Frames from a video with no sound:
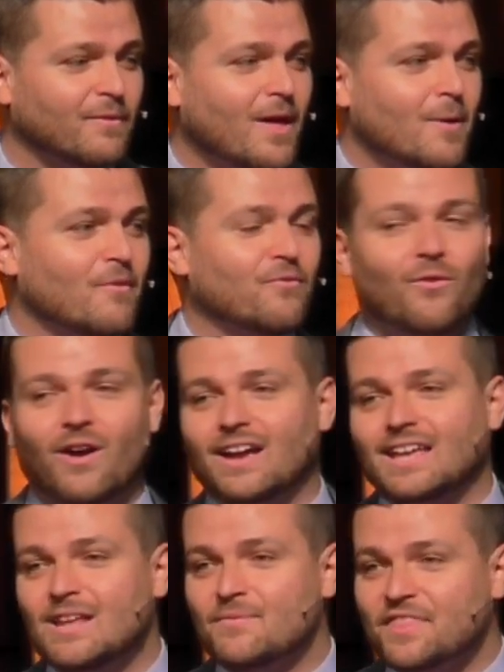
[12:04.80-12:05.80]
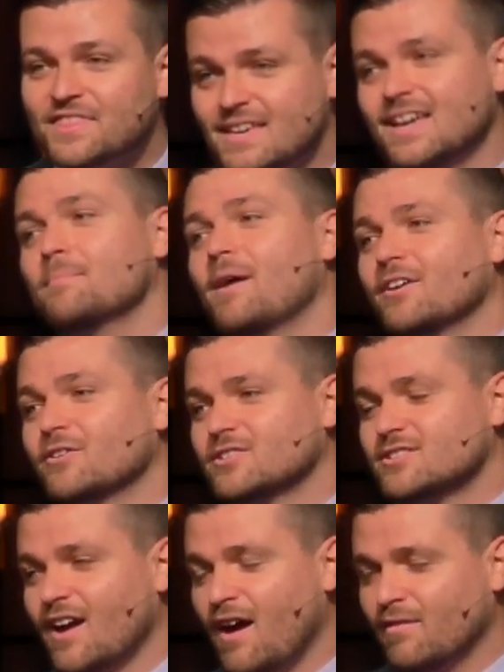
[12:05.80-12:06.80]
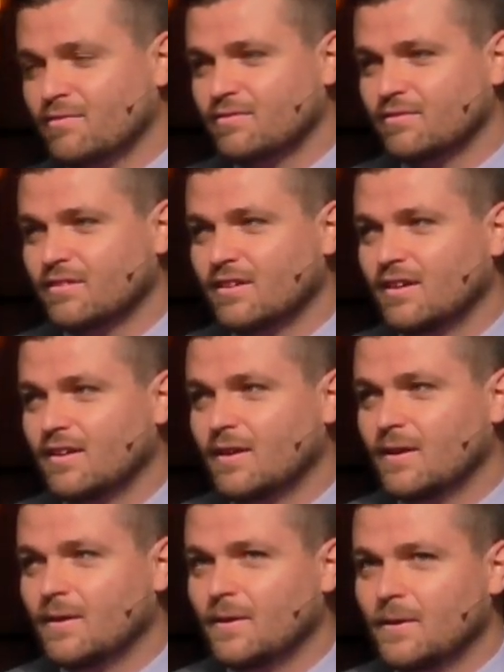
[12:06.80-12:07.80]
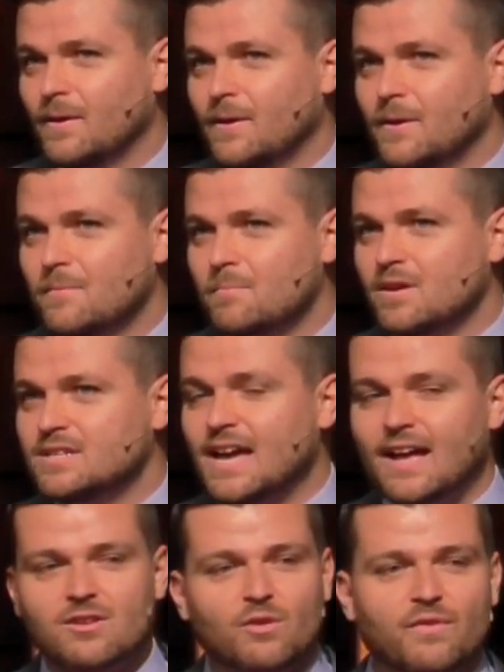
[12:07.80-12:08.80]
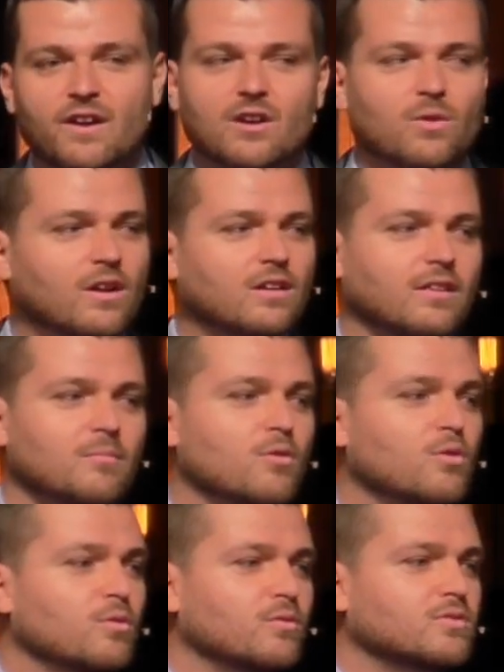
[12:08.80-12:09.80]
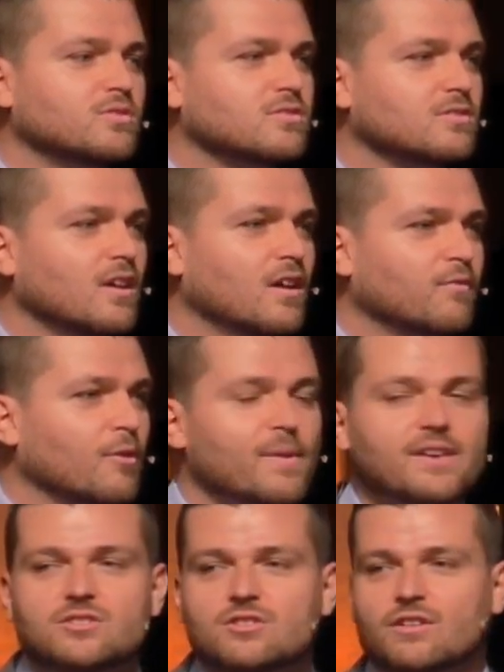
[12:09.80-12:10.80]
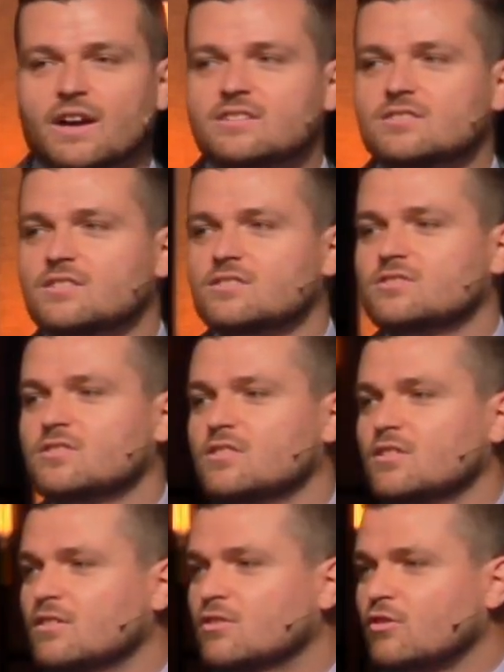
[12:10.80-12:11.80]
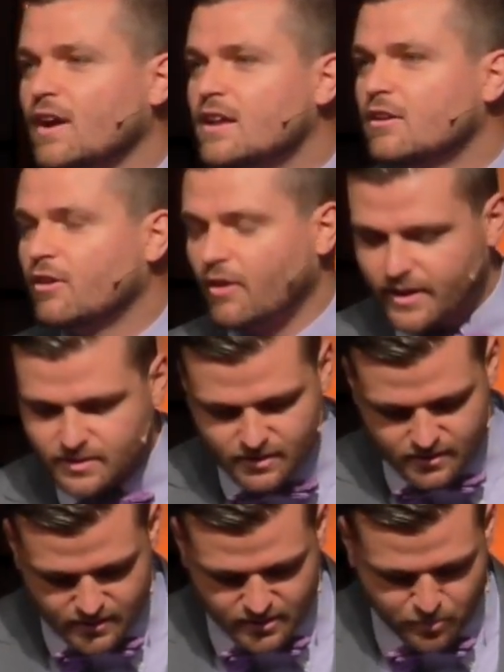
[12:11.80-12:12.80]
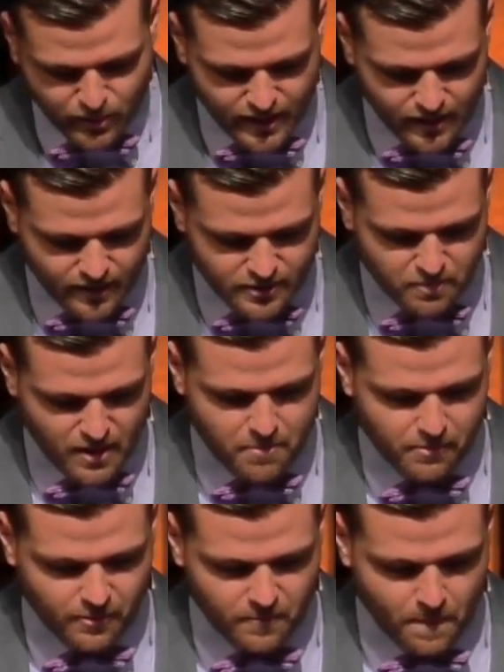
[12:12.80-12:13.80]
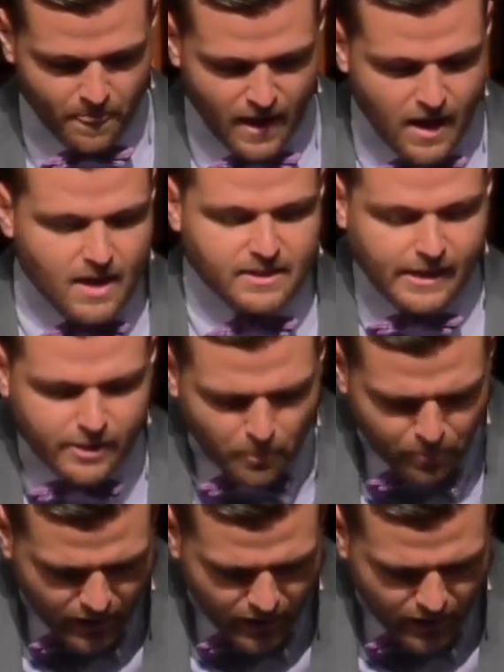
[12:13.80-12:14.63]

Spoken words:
before I can even think about your stuff. But Daniel very quickly moves from his crisis to the greater crisis that's plaguing his people. Daniel prayed